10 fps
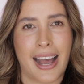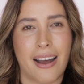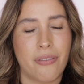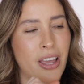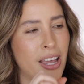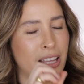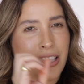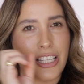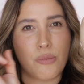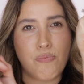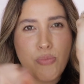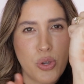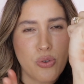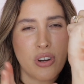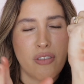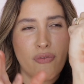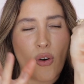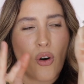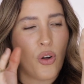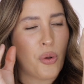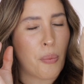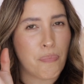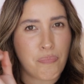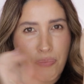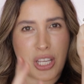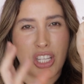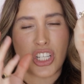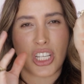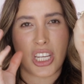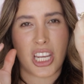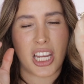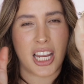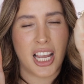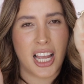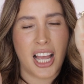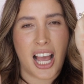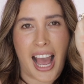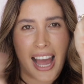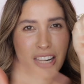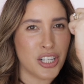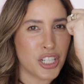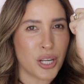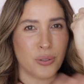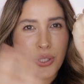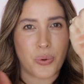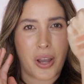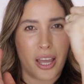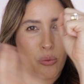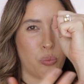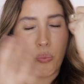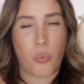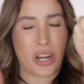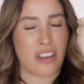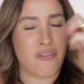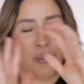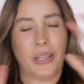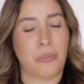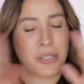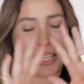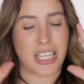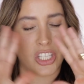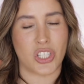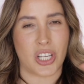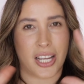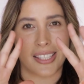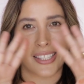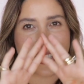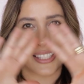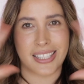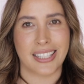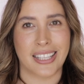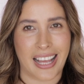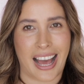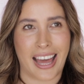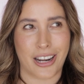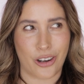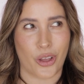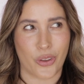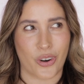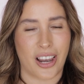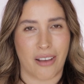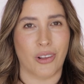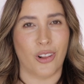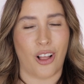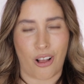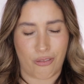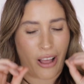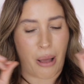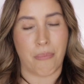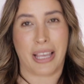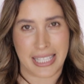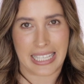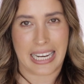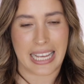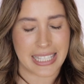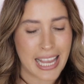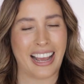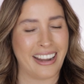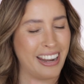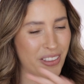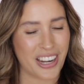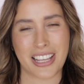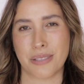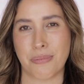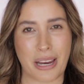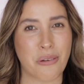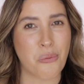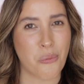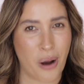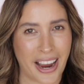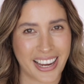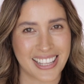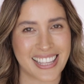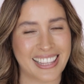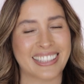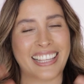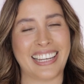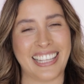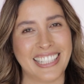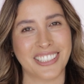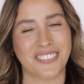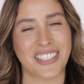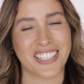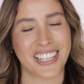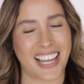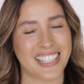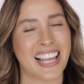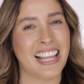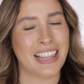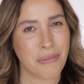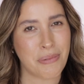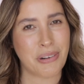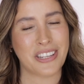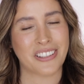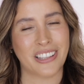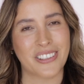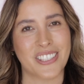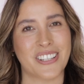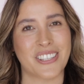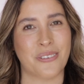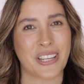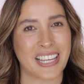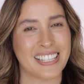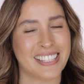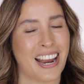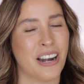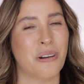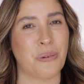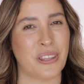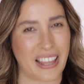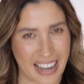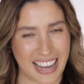have this beautiful peachy undertone to it when it flips is just at another level of amazingness. And now that I explained why I selected each of these shades, let me bring you closer so we can start with an